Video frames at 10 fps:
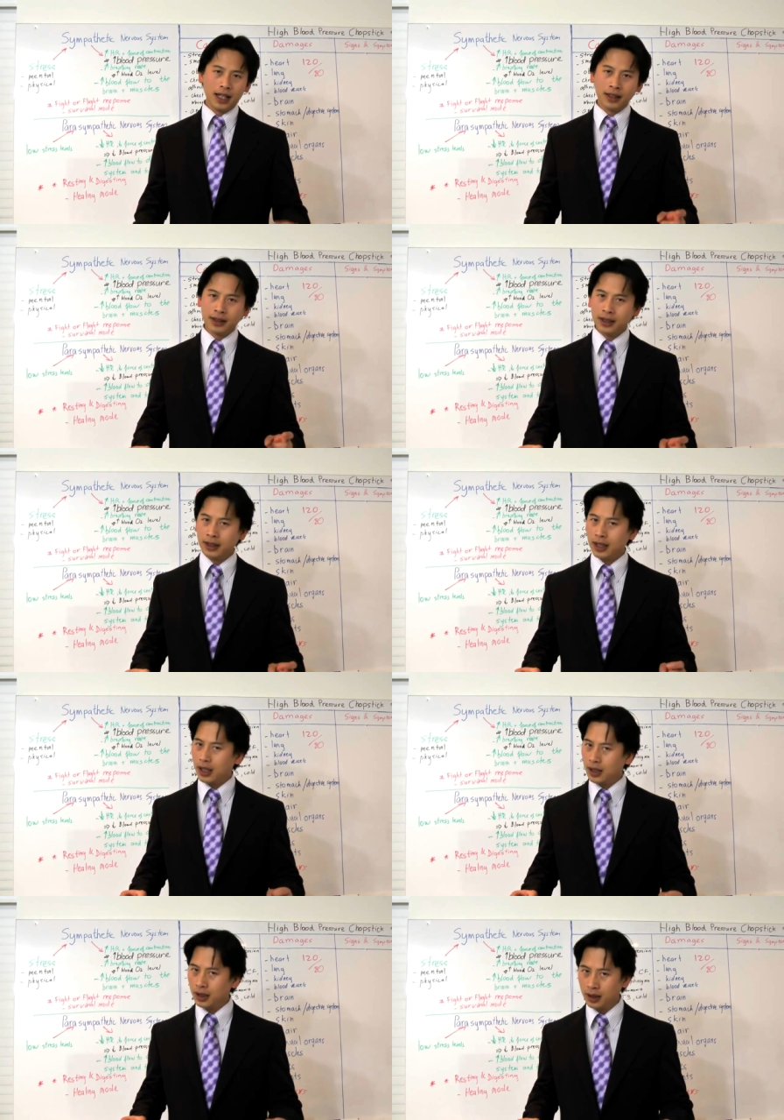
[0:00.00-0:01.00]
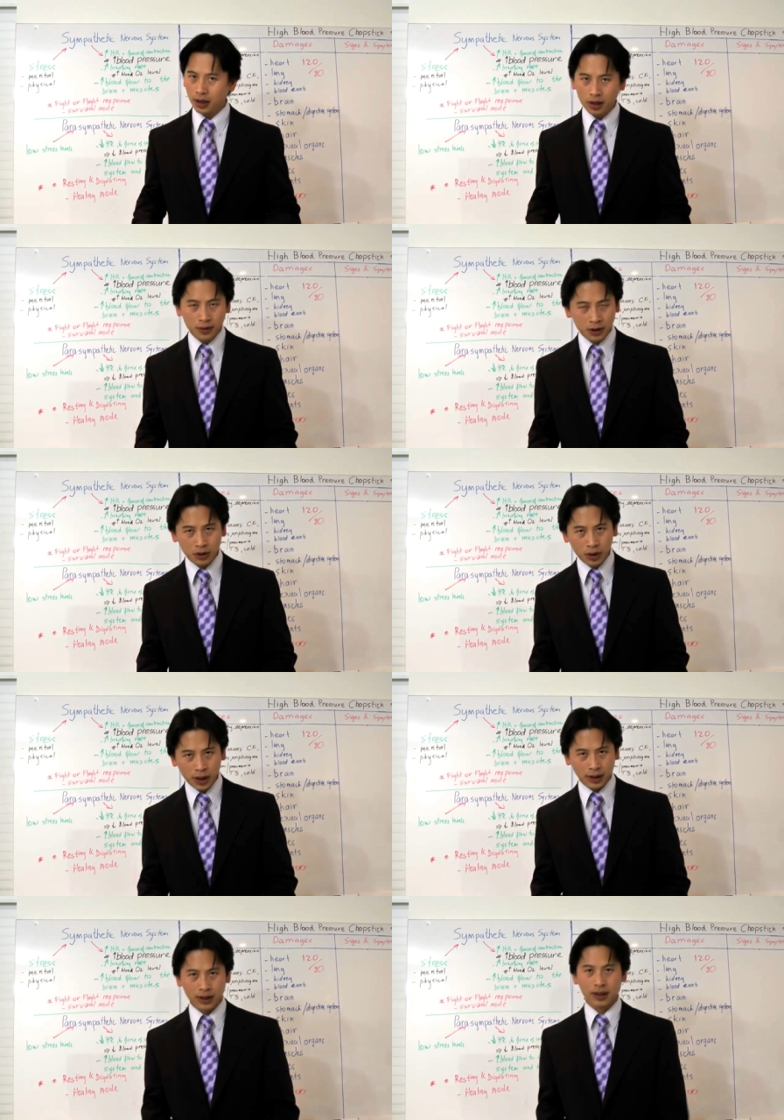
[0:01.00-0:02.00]
under a lot of
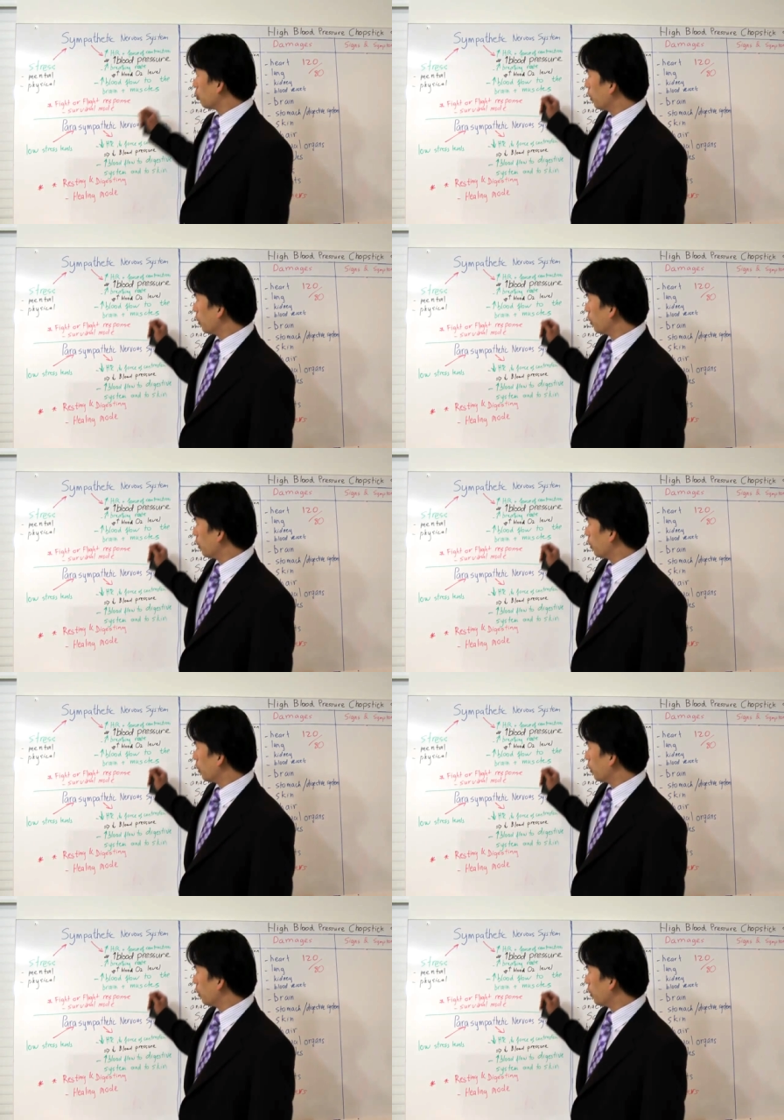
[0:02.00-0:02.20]
stress.